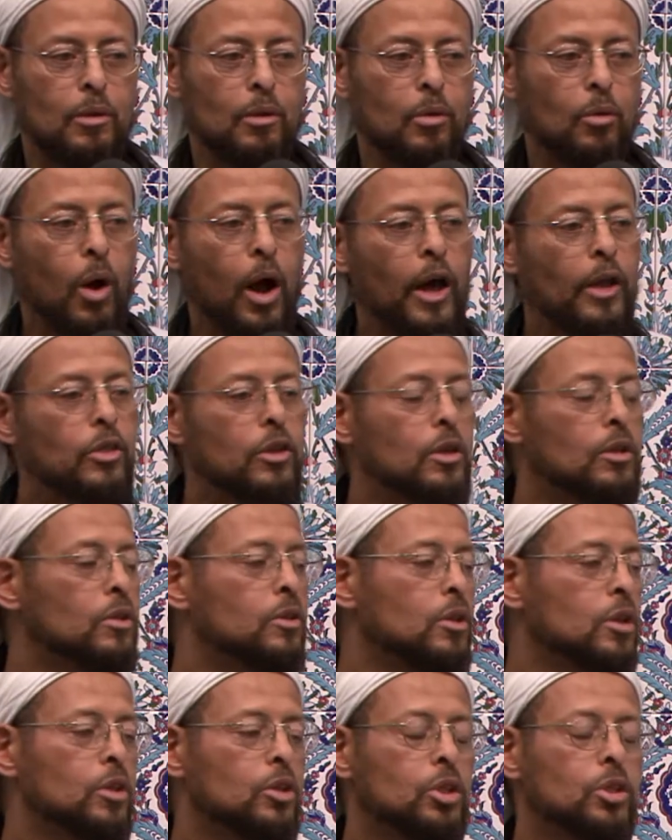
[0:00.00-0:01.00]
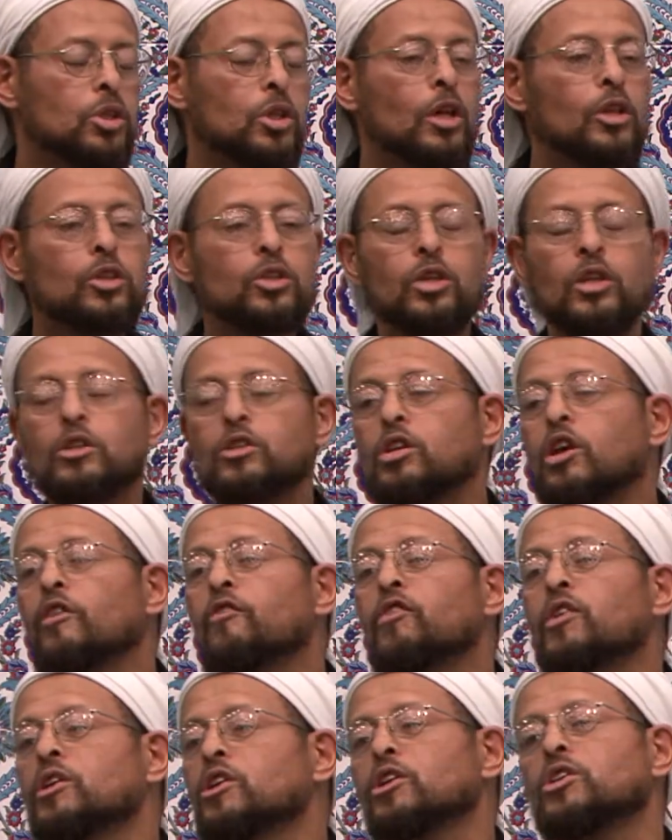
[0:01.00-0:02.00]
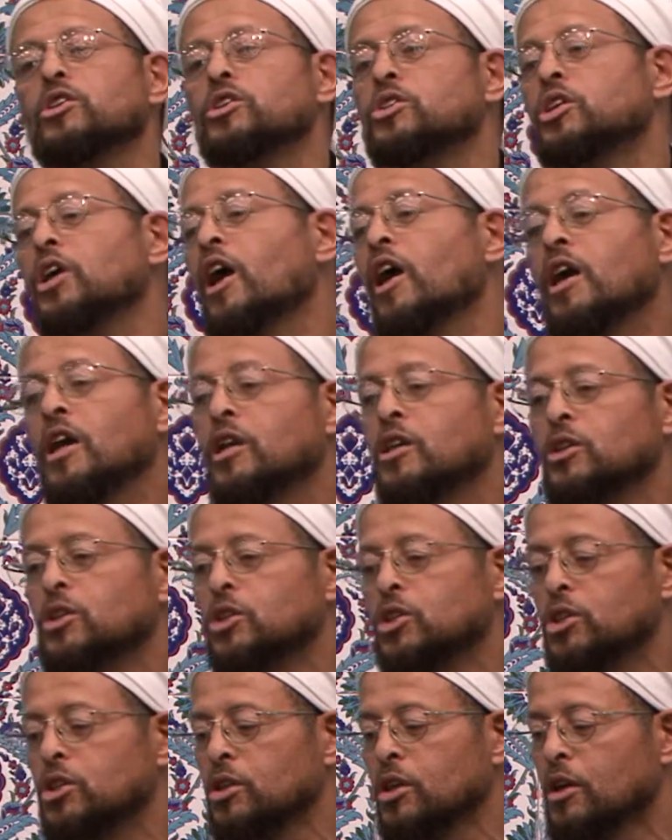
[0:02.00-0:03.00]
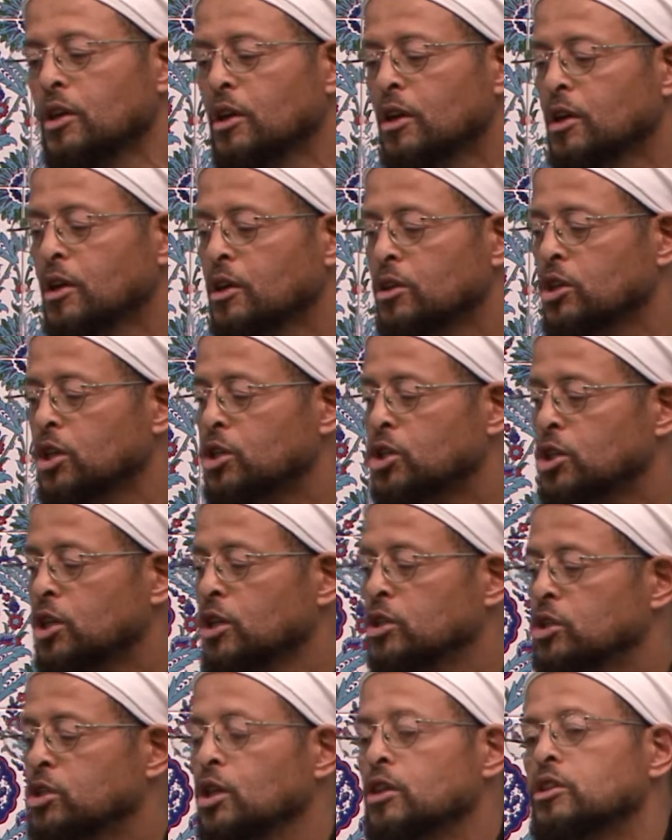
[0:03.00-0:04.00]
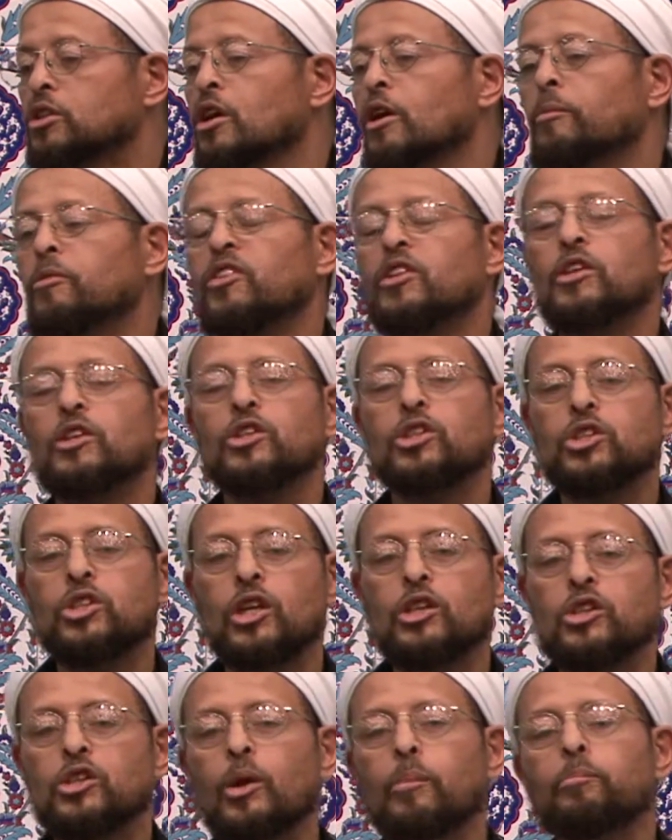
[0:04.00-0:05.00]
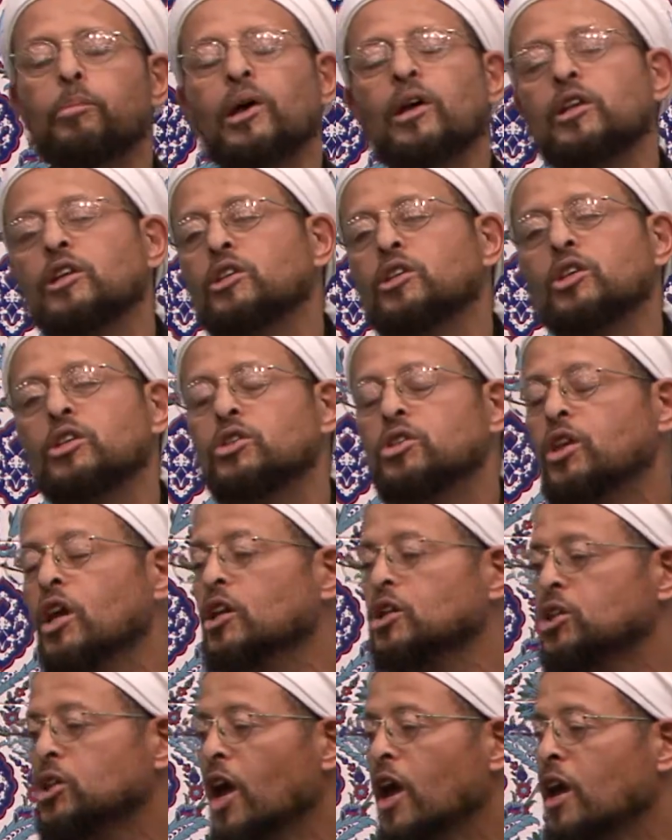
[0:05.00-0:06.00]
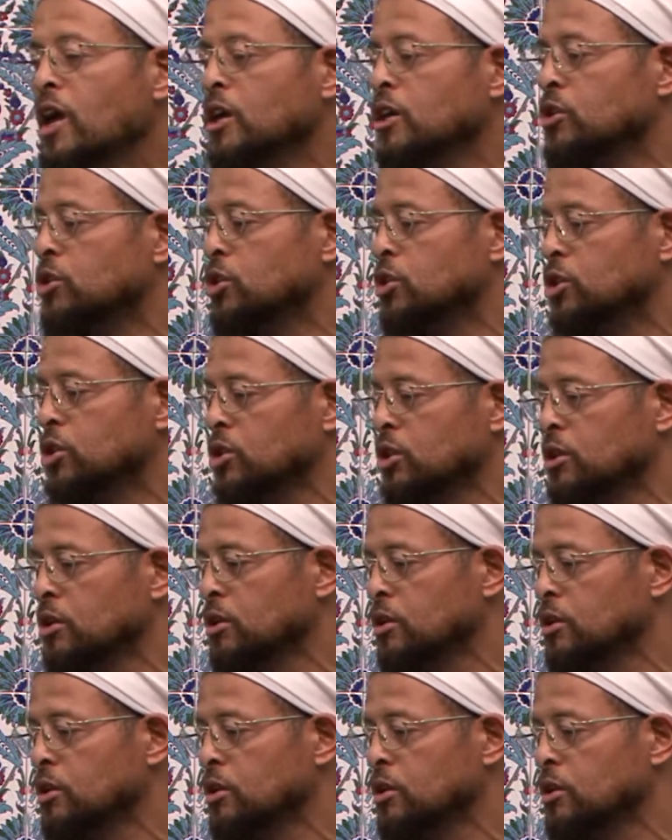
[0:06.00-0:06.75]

But the sensitivities change. The sensitivity, the sensibilities, they change.